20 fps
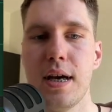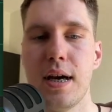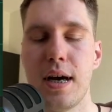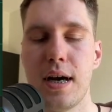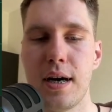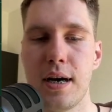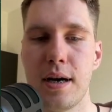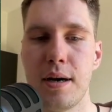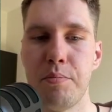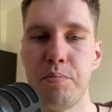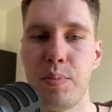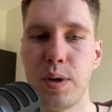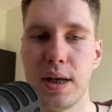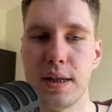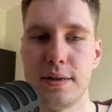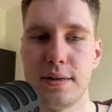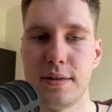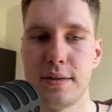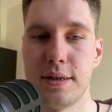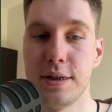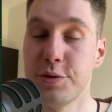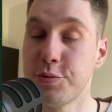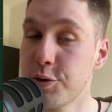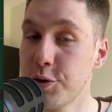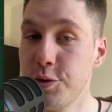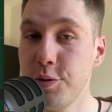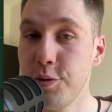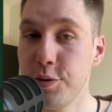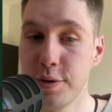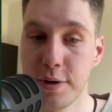But since we're
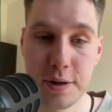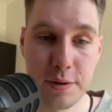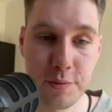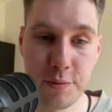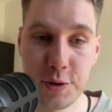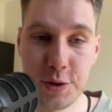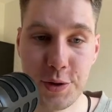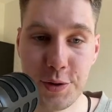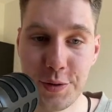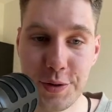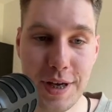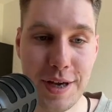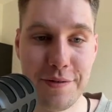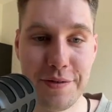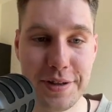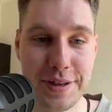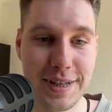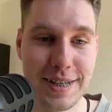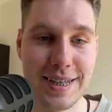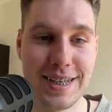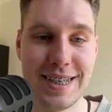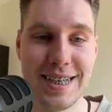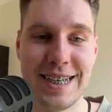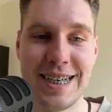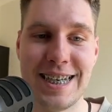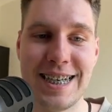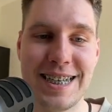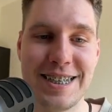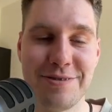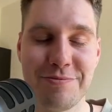doing everything
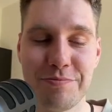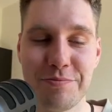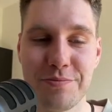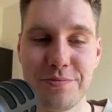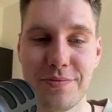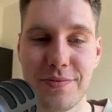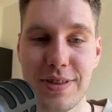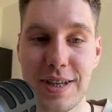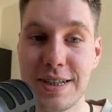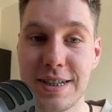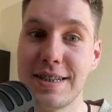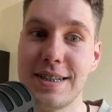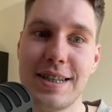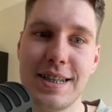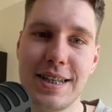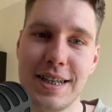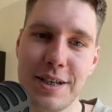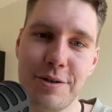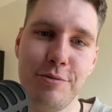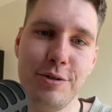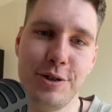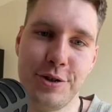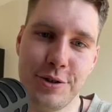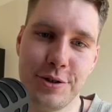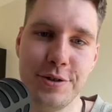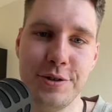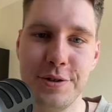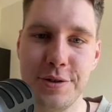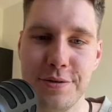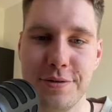as I think we
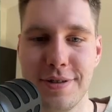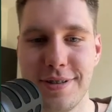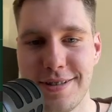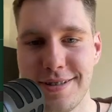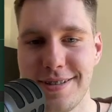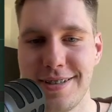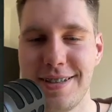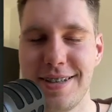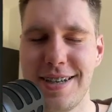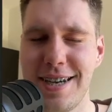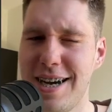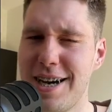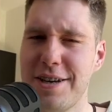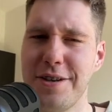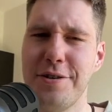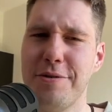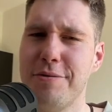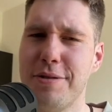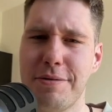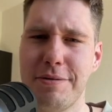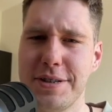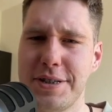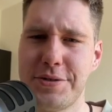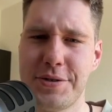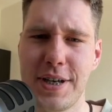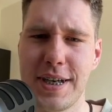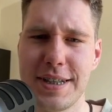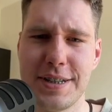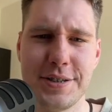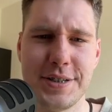should do. I don't know what I was
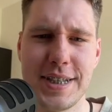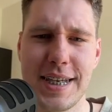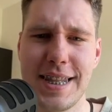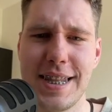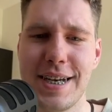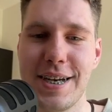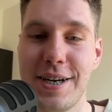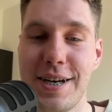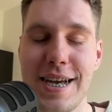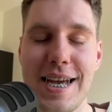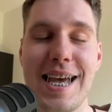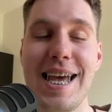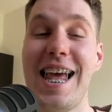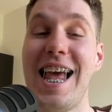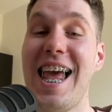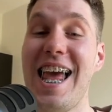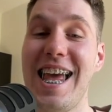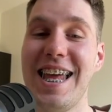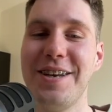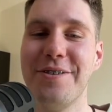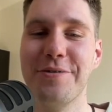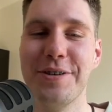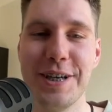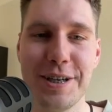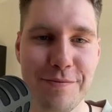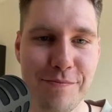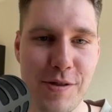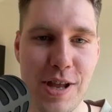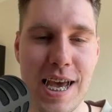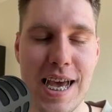trying to say there. Anyway,
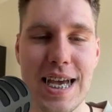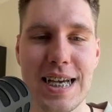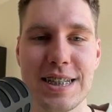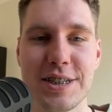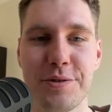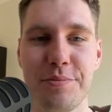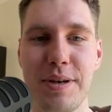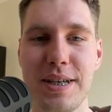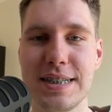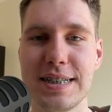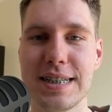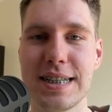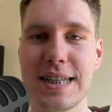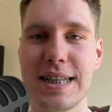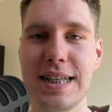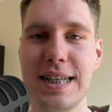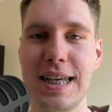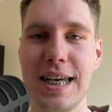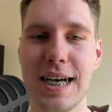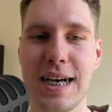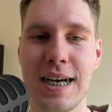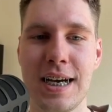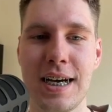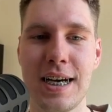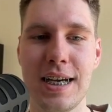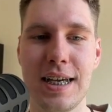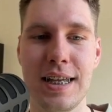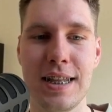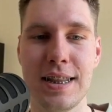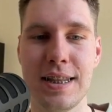so basically
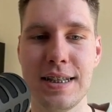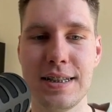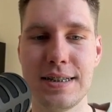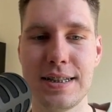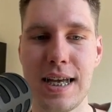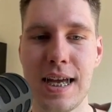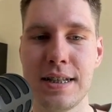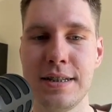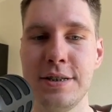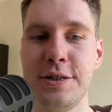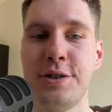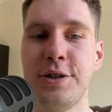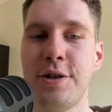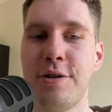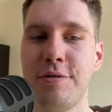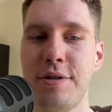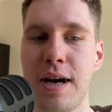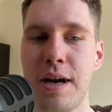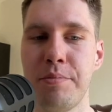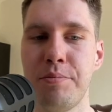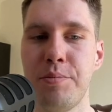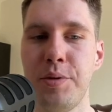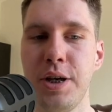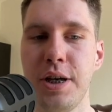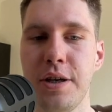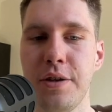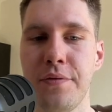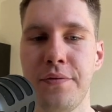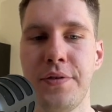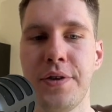in this edit node, I'm
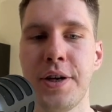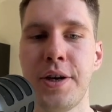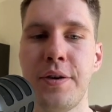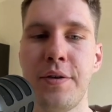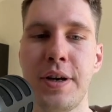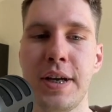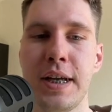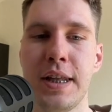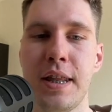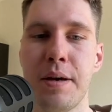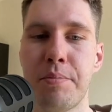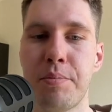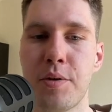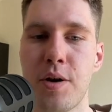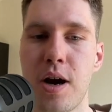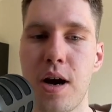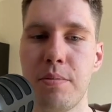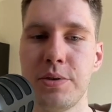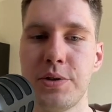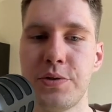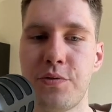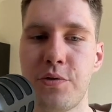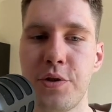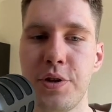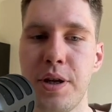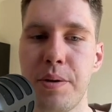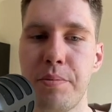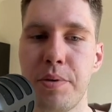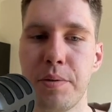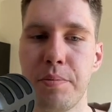pre-configuring the prompts for
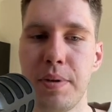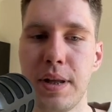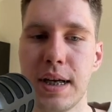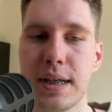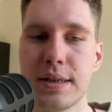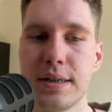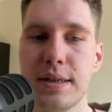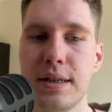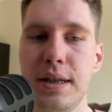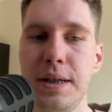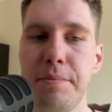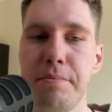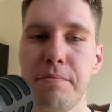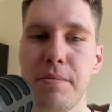the Perplexity.